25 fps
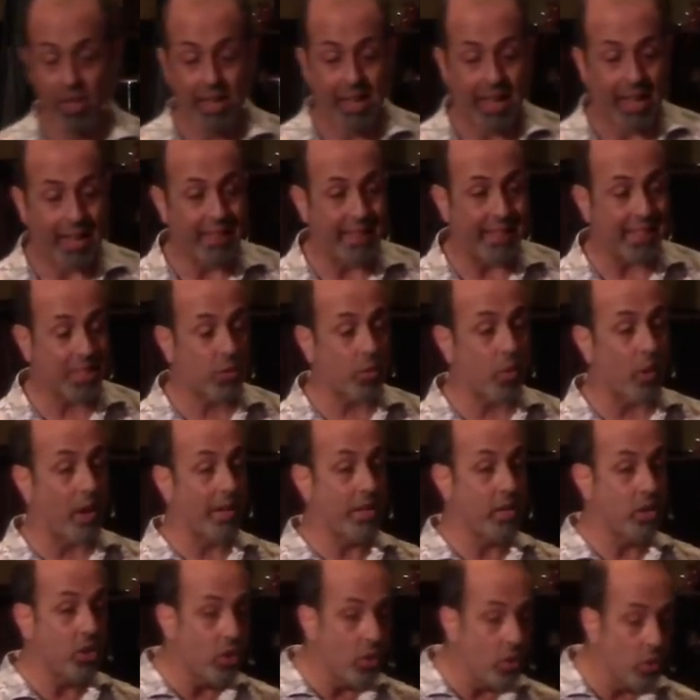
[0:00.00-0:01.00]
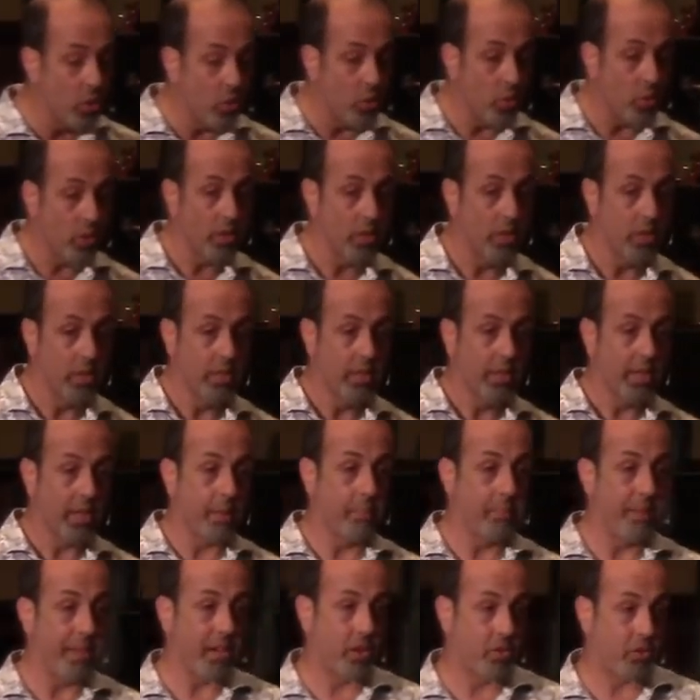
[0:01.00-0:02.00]
And that's why you can
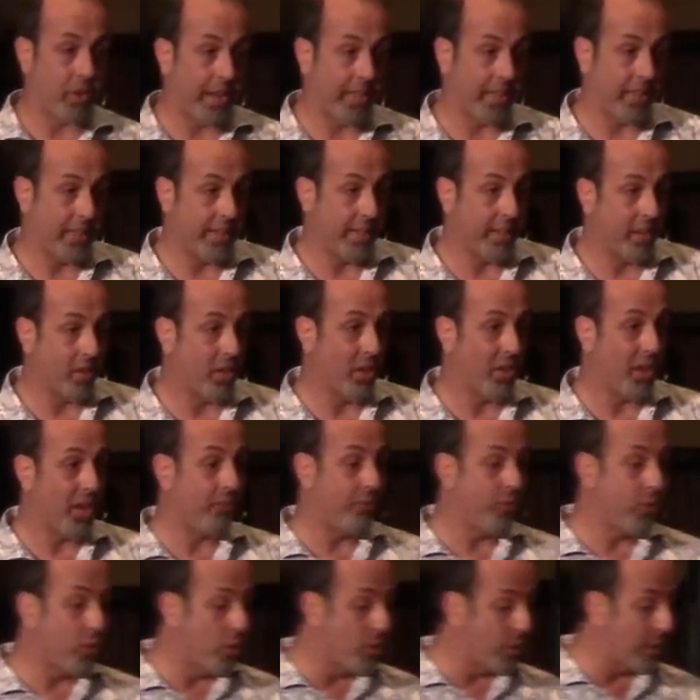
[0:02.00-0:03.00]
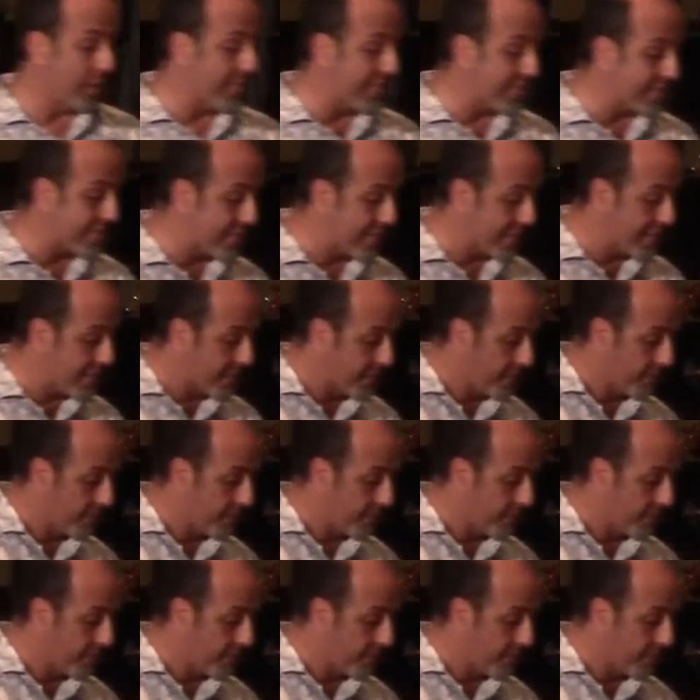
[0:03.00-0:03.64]
be a great leader if you will listen